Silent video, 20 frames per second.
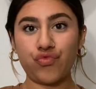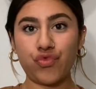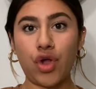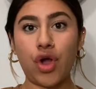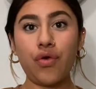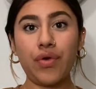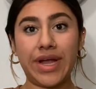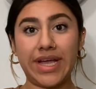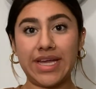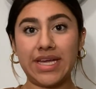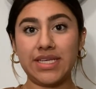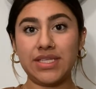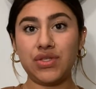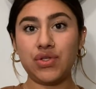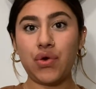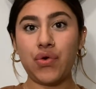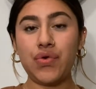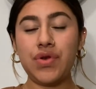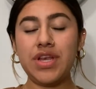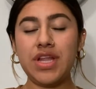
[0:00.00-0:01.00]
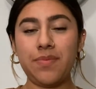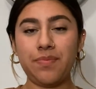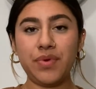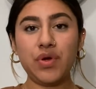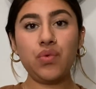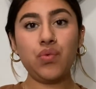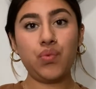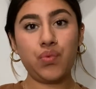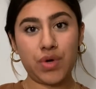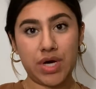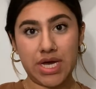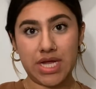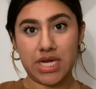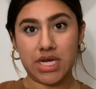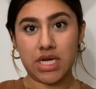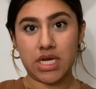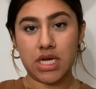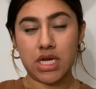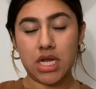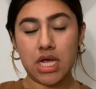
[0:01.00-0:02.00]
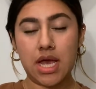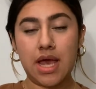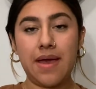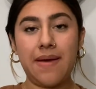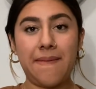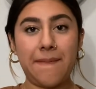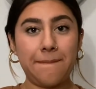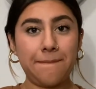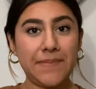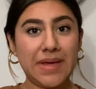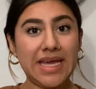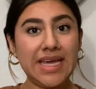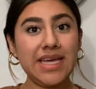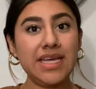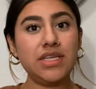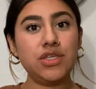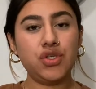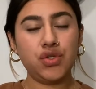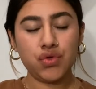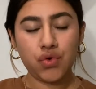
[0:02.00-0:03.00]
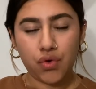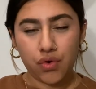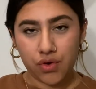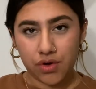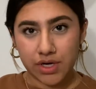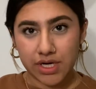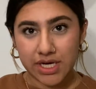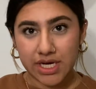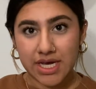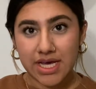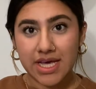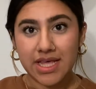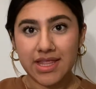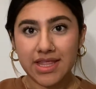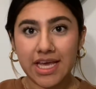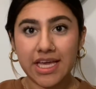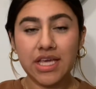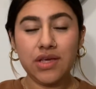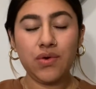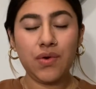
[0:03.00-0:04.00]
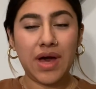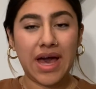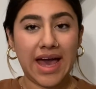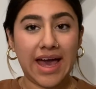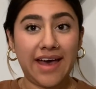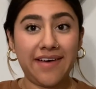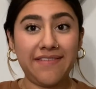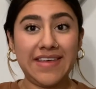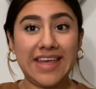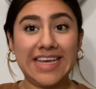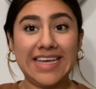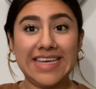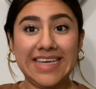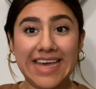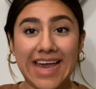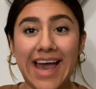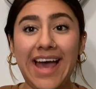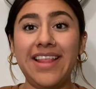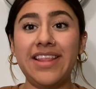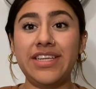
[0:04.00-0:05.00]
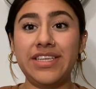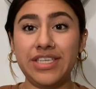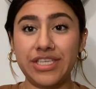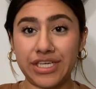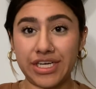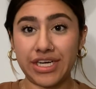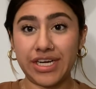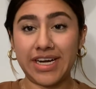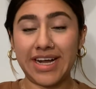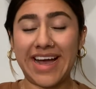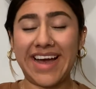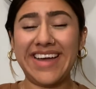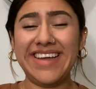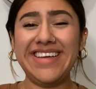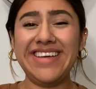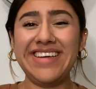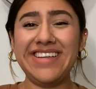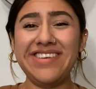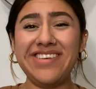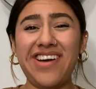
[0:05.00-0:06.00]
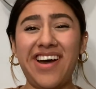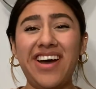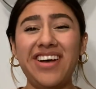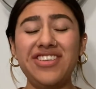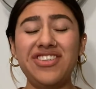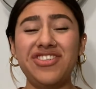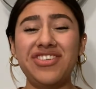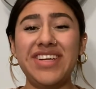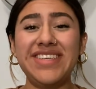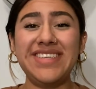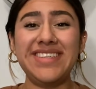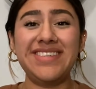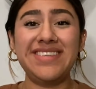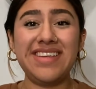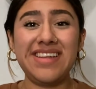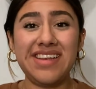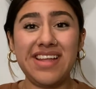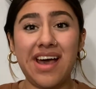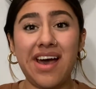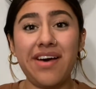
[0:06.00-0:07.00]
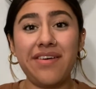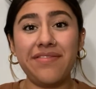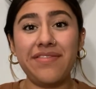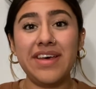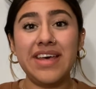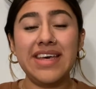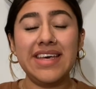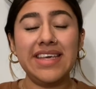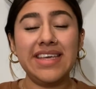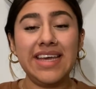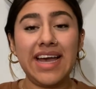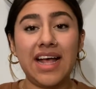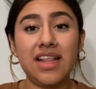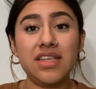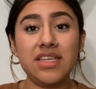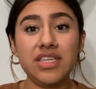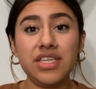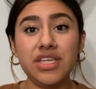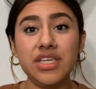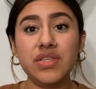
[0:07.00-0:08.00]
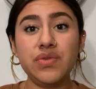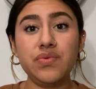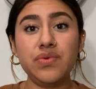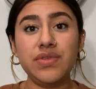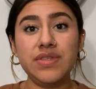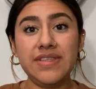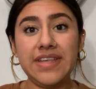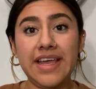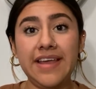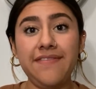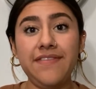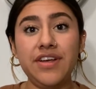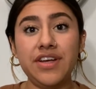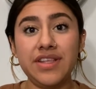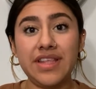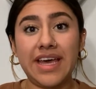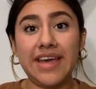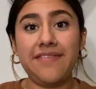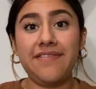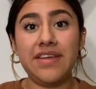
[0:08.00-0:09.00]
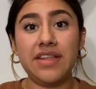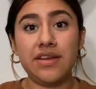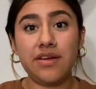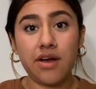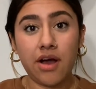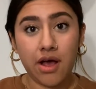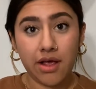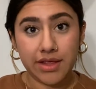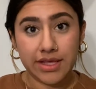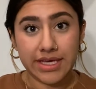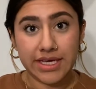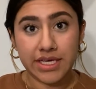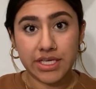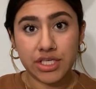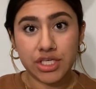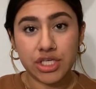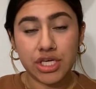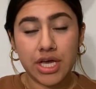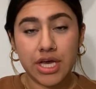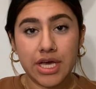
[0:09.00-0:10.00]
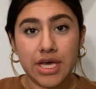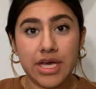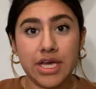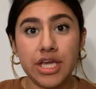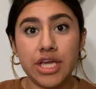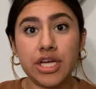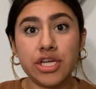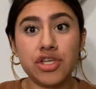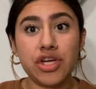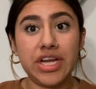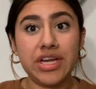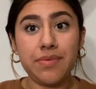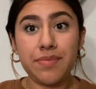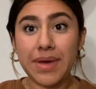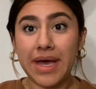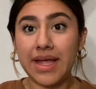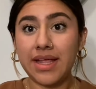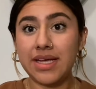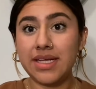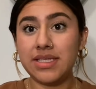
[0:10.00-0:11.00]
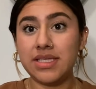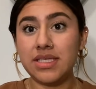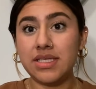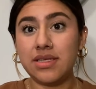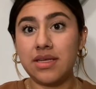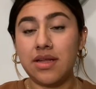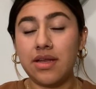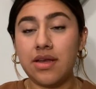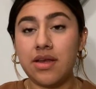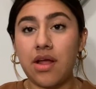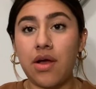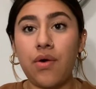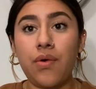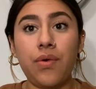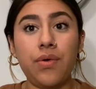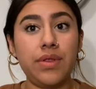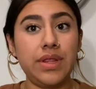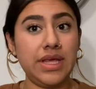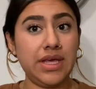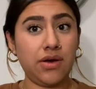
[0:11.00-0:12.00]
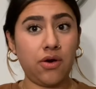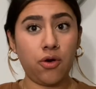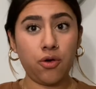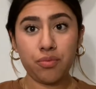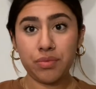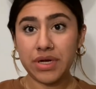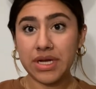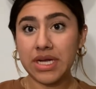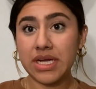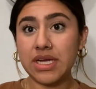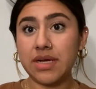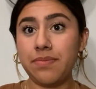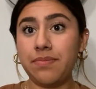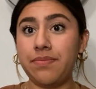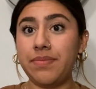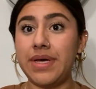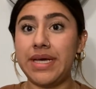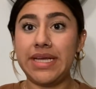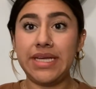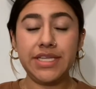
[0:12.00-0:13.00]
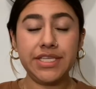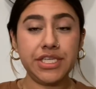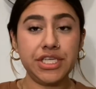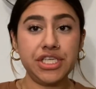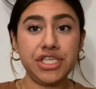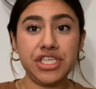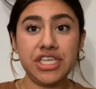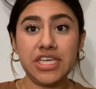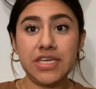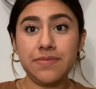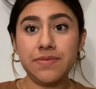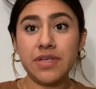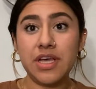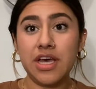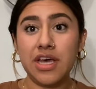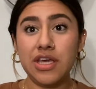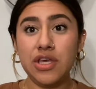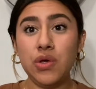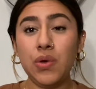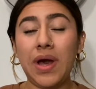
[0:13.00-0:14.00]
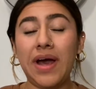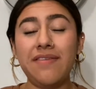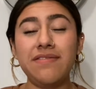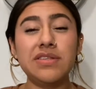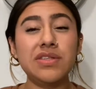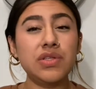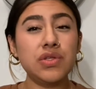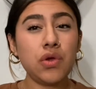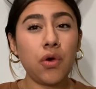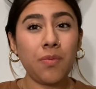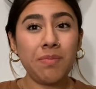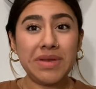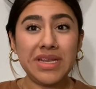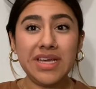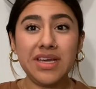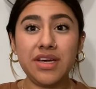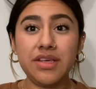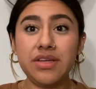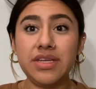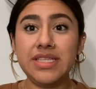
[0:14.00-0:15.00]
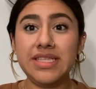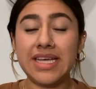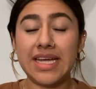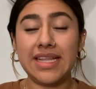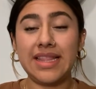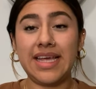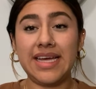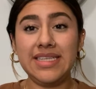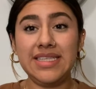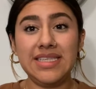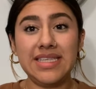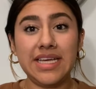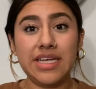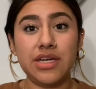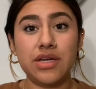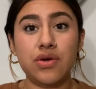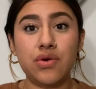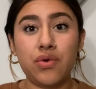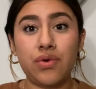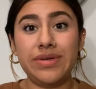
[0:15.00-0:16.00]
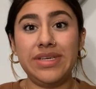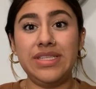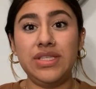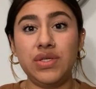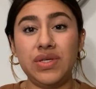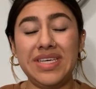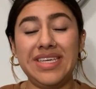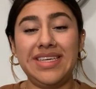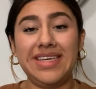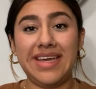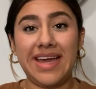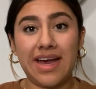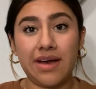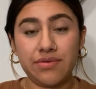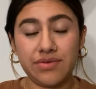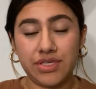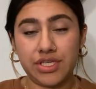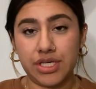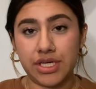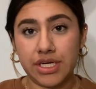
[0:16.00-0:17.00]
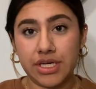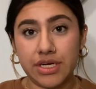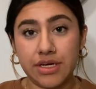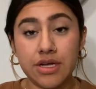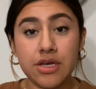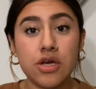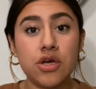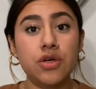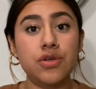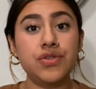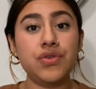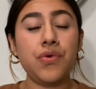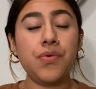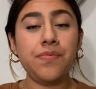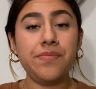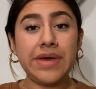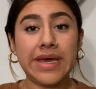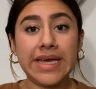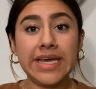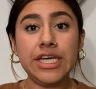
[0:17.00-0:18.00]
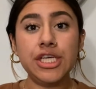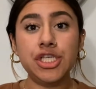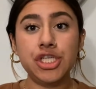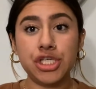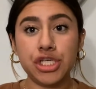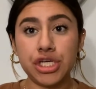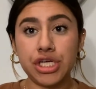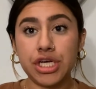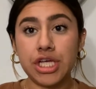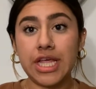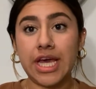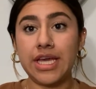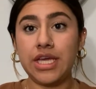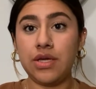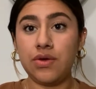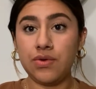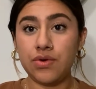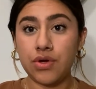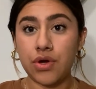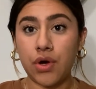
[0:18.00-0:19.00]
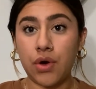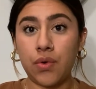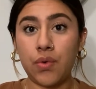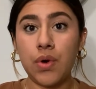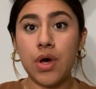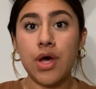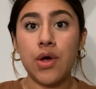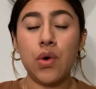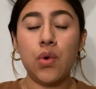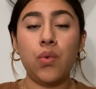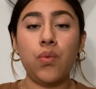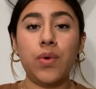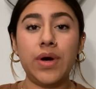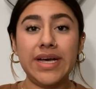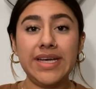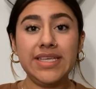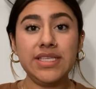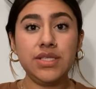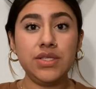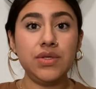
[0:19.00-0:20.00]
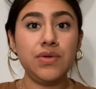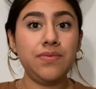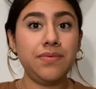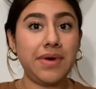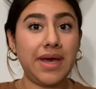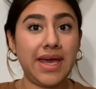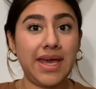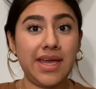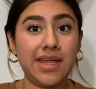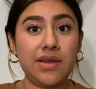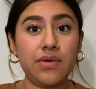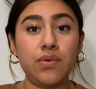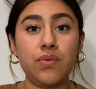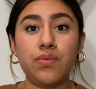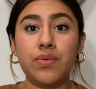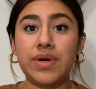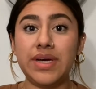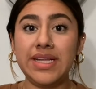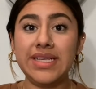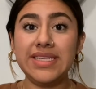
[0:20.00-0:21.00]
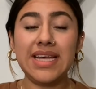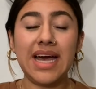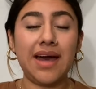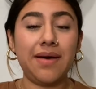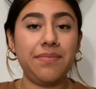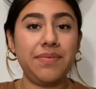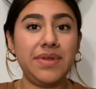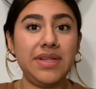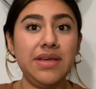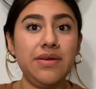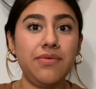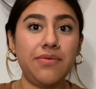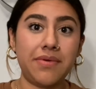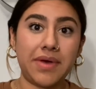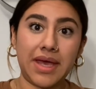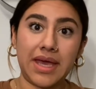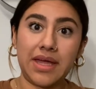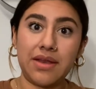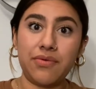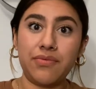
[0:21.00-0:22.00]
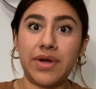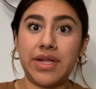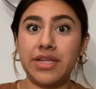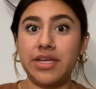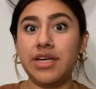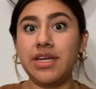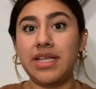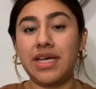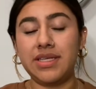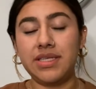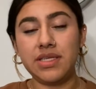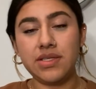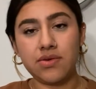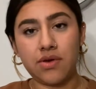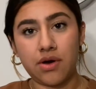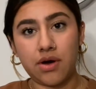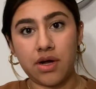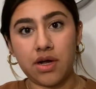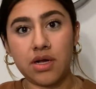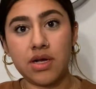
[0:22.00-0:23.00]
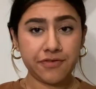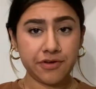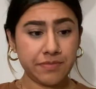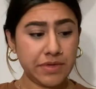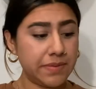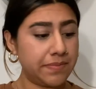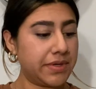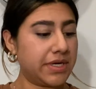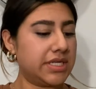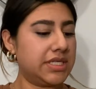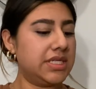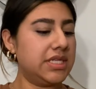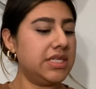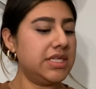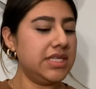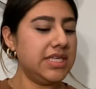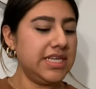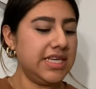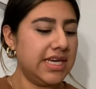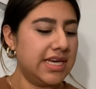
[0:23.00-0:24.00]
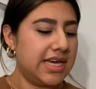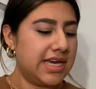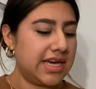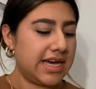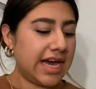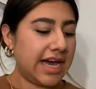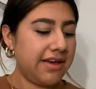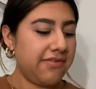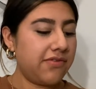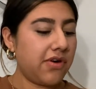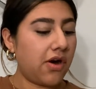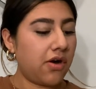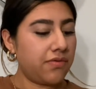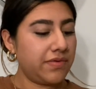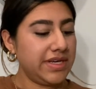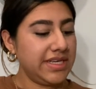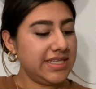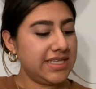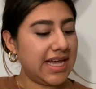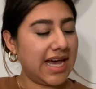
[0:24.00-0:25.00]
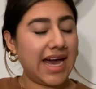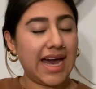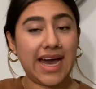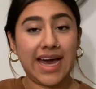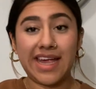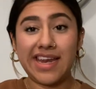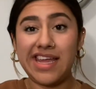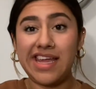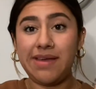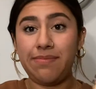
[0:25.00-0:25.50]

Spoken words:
All right, so number 1, make sure that you have a calendar. I cannot stress this enough. Calendars will save your life in college. You're trying to balance not only homework, but internships. You have so many other deadlines that you're going to encounter. So make sure that you know what is due when, what is happening when your classes are. For me personally, I've always had a